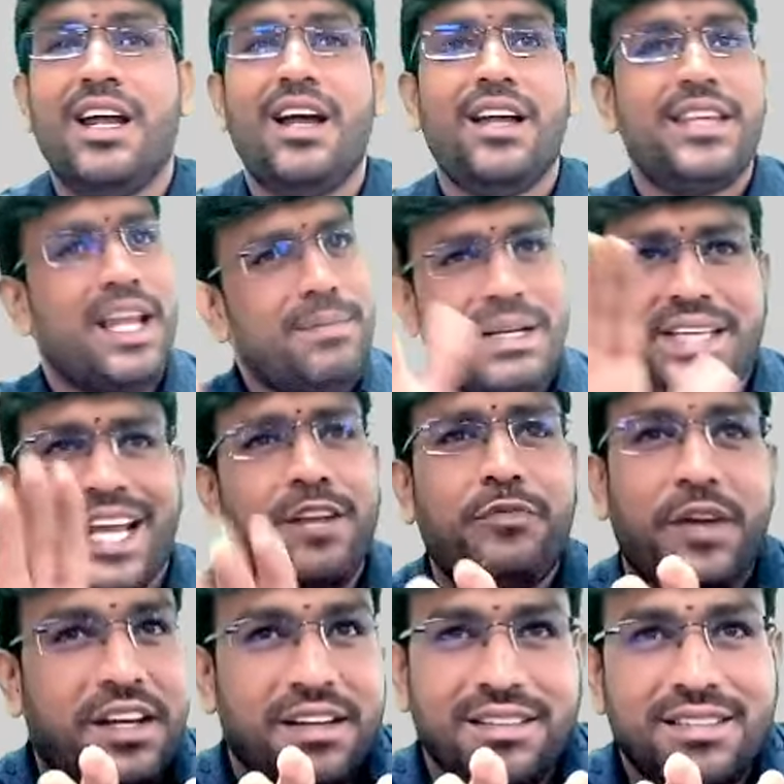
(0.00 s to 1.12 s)
They'll be
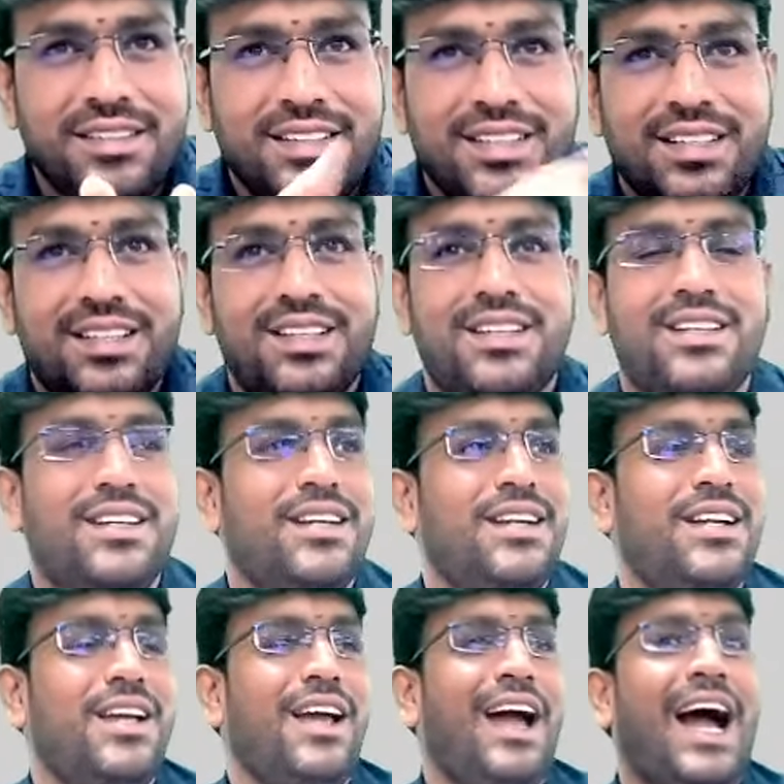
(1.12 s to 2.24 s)
terrific.
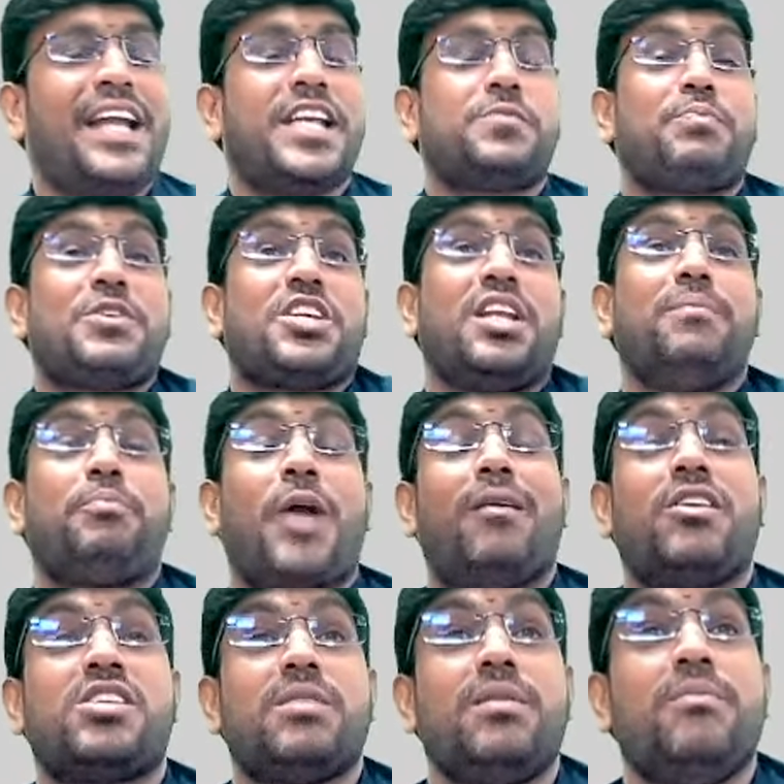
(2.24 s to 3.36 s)
And especially
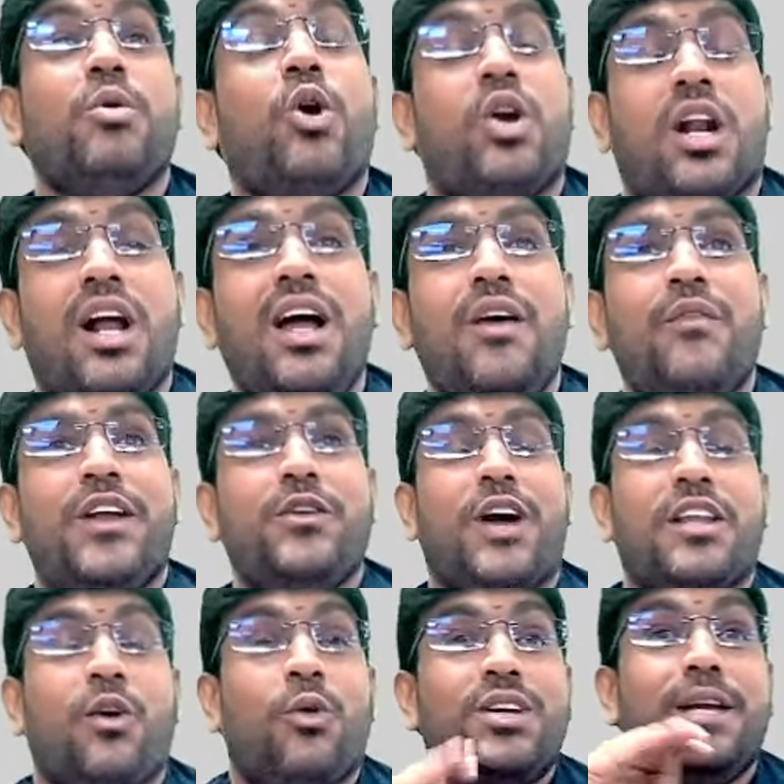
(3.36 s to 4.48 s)
problems will be more when you are the
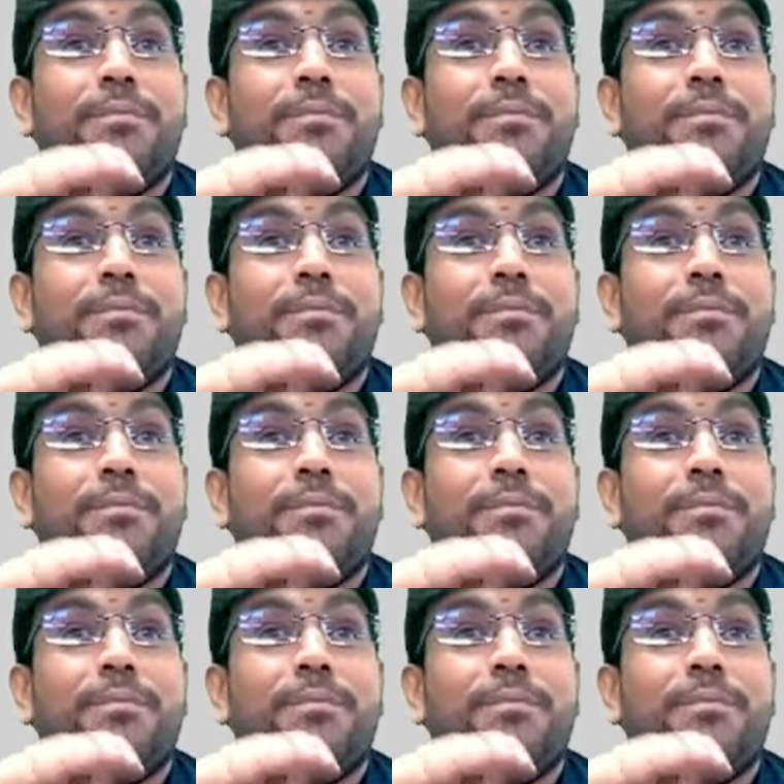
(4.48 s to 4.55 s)
only